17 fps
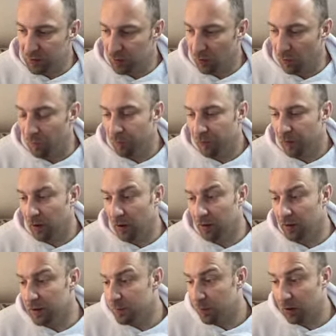So
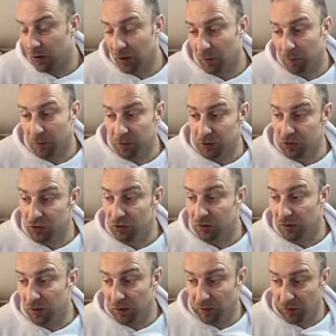in this particular
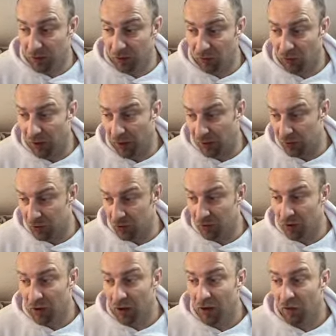position, the serial
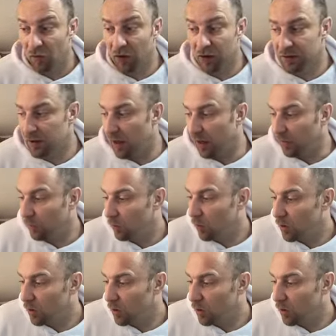engine resigned.